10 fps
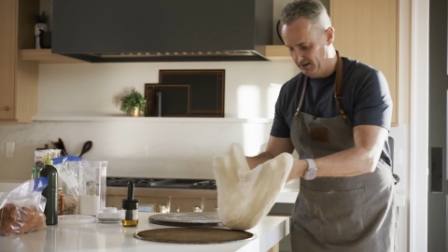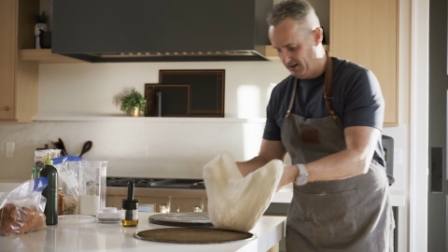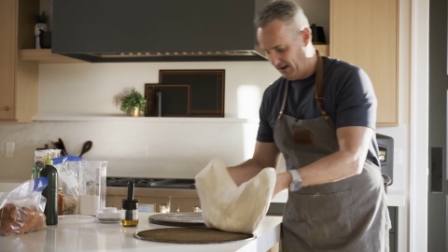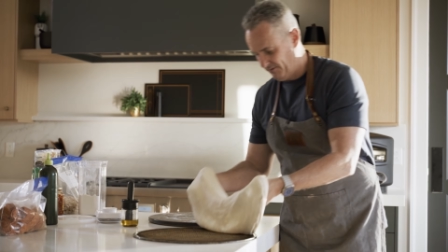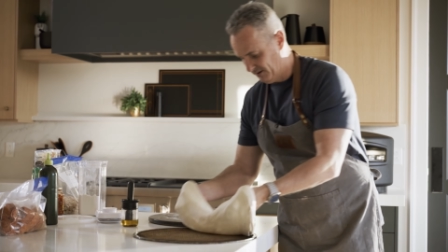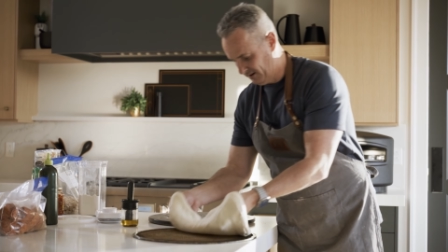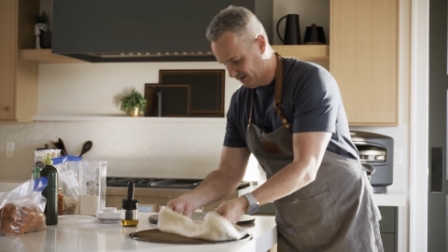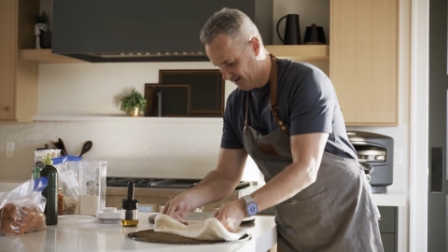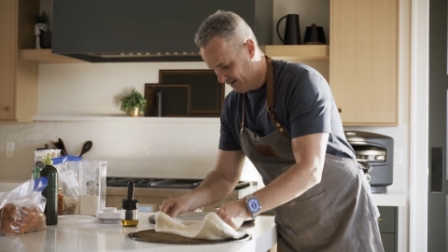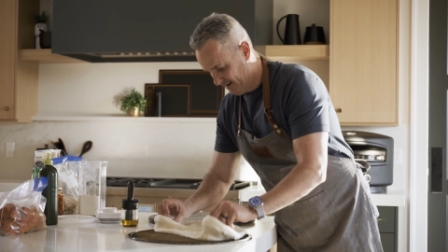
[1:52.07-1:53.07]
little
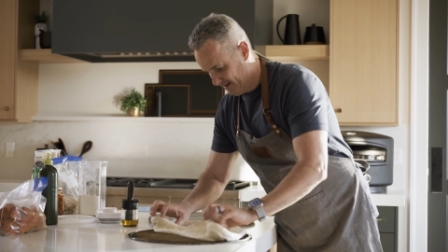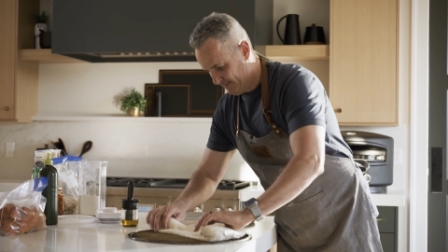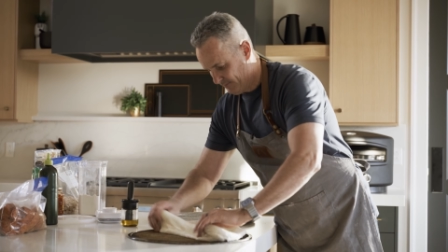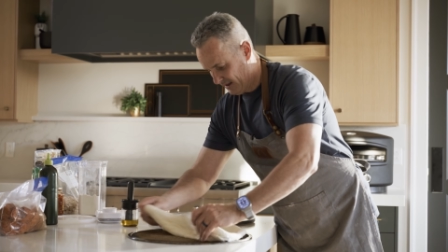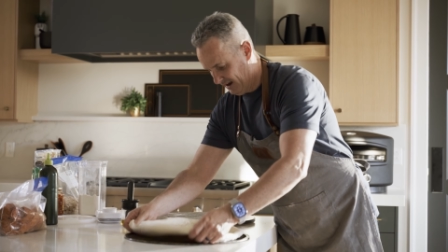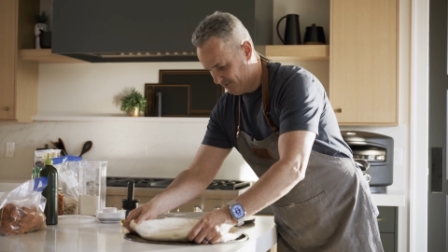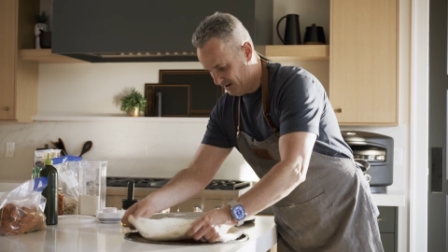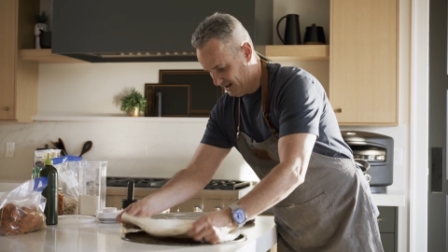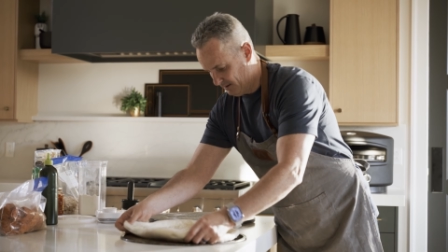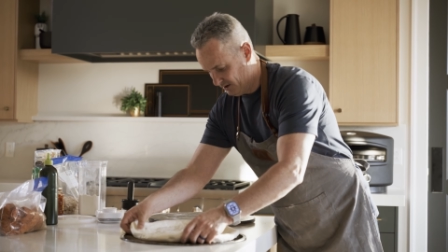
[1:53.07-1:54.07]
effort, I've
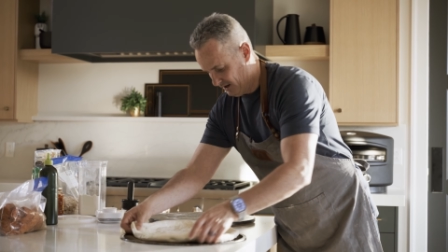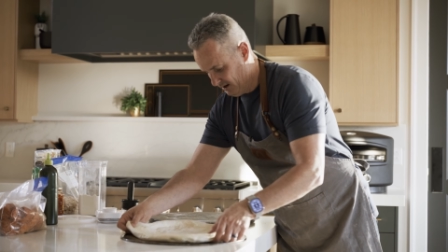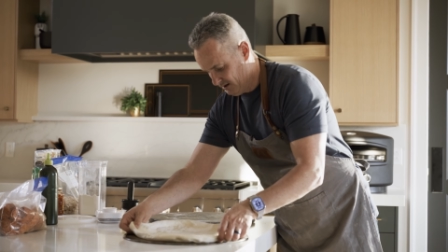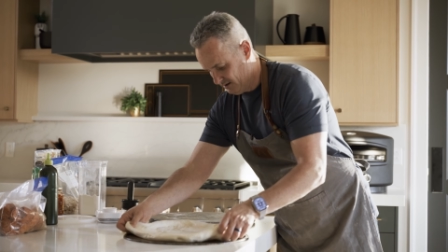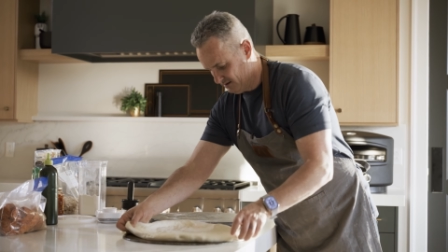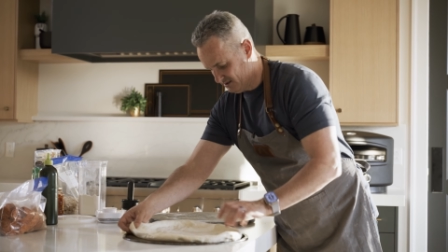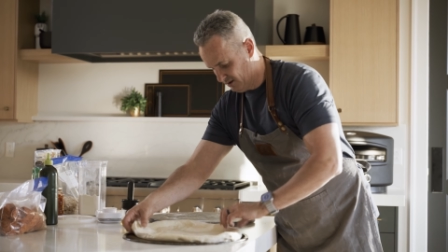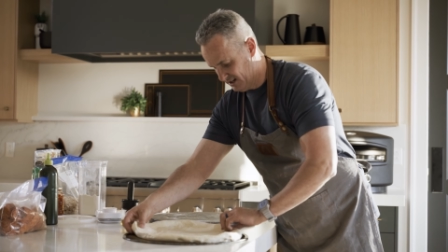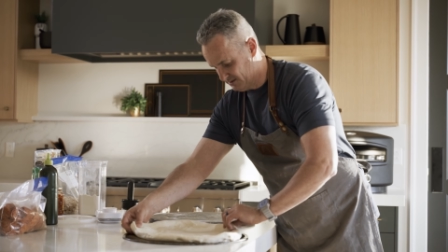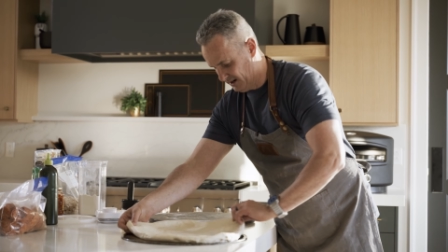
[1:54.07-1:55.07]
been able to
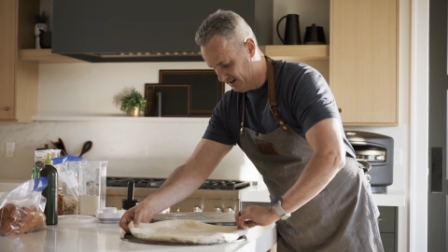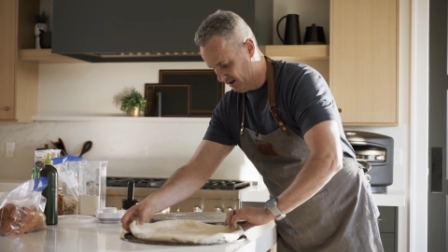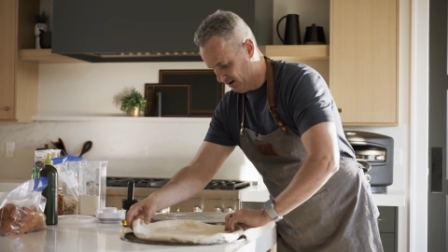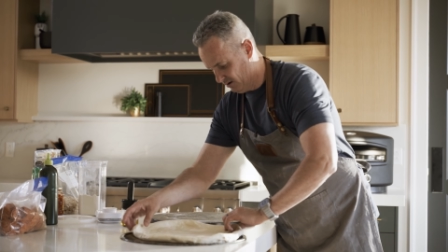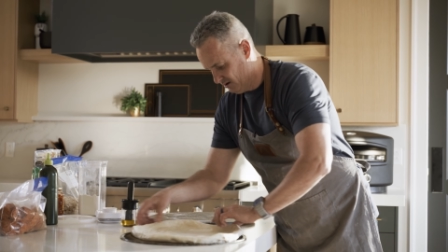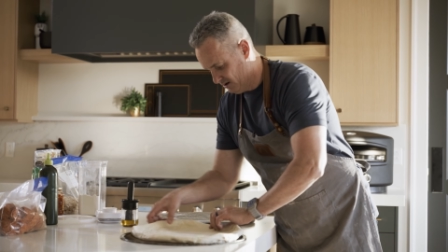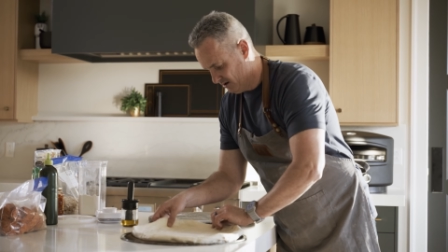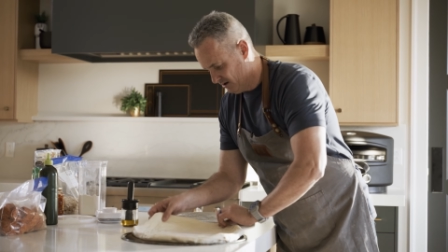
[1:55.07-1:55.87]
stretch my dough.